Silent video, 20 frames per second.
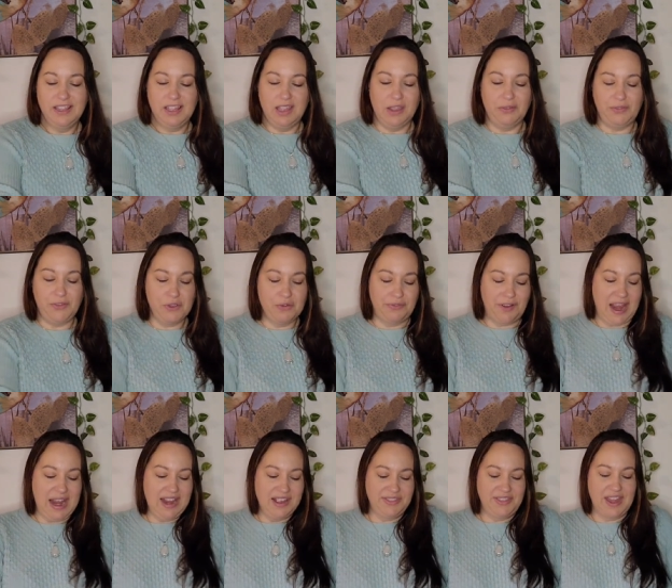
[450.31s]
if you've
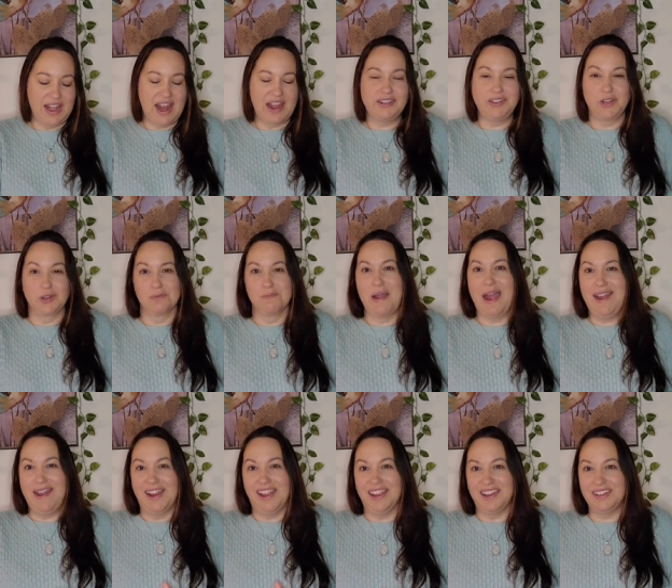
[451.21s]
had that on your
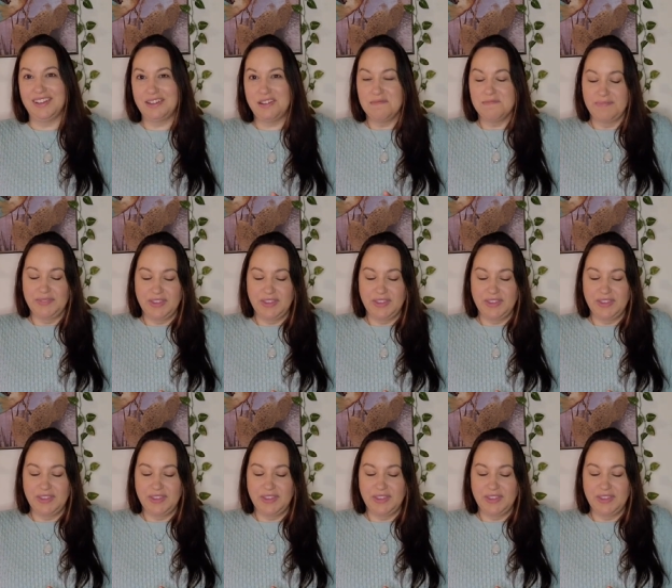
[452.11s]
mind